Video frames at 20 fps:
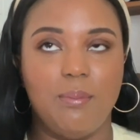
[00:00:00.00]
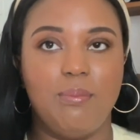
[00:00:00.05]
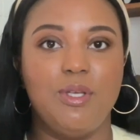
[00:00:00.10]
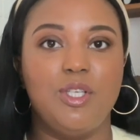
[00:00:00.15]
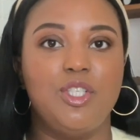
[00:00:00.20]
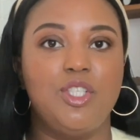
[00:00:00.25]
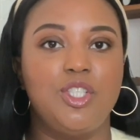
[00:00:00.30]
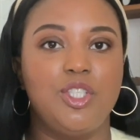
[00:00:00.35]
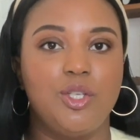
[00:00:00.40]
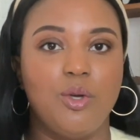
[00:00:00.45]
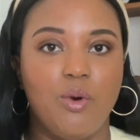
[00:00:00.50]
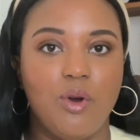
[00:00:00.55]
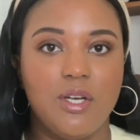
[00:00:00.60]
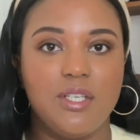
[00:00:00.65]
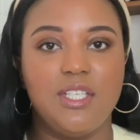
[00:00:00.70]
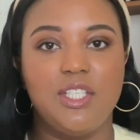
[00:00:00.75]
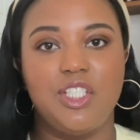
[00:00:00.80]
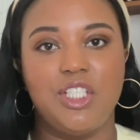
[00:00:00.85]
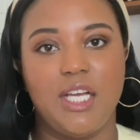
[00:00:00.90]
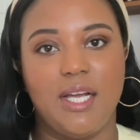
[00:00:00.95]
be sure
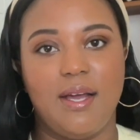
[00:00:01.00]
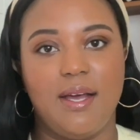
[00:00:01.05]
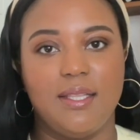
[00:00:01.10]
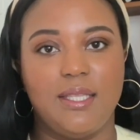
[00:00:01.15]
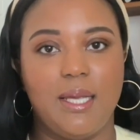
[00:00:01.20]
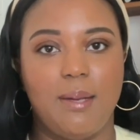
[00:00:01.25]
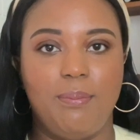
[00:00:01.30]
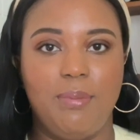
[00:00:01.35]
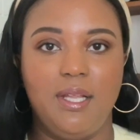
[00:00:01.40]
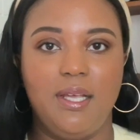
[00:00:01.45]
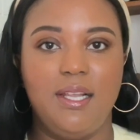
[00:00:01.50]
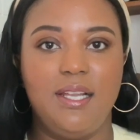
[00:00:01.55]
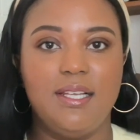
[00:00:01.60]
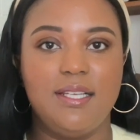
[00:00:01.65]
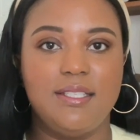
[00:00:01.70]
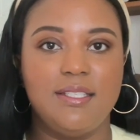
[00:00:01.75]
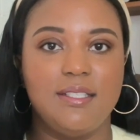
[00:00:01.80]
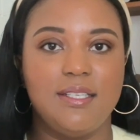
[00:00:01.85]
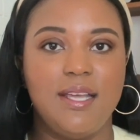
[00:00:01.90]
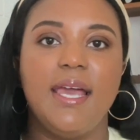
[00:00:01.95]
to check out that playlist.